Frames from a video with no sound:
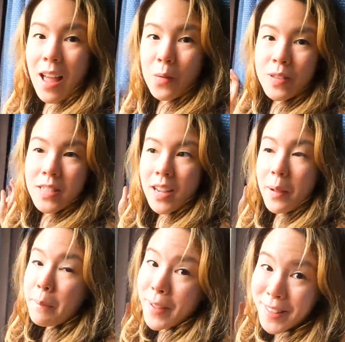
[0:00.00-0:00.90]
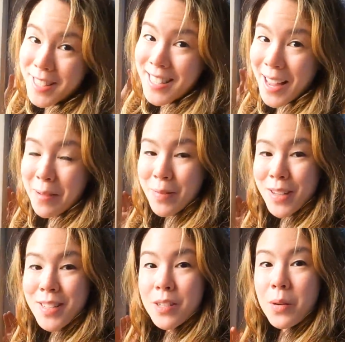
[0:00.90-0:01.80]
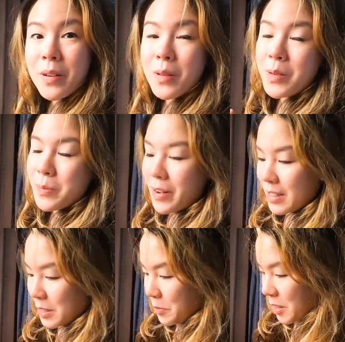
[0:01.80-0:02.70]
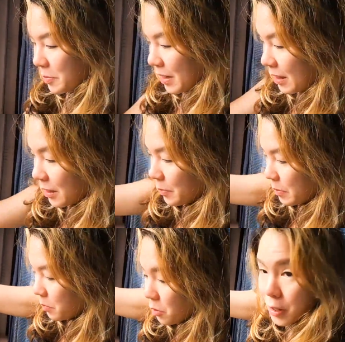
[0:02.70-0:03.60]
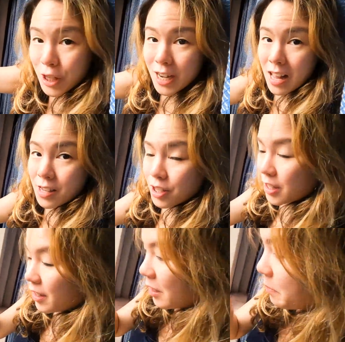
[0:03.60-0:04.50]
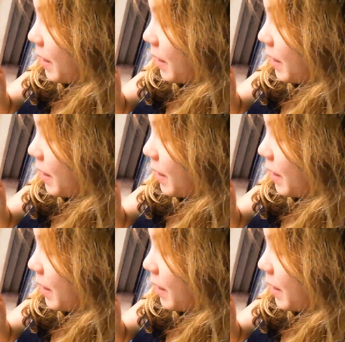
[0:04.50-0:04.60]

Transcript: I would say, a month's time, because growing rosemary seems to be a little bit more challenging than